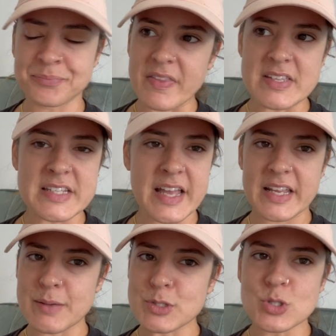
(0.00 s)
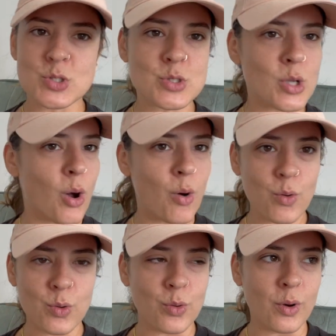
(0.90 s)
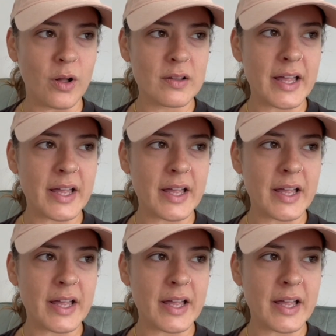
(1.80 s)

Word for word: The stadium is so cool.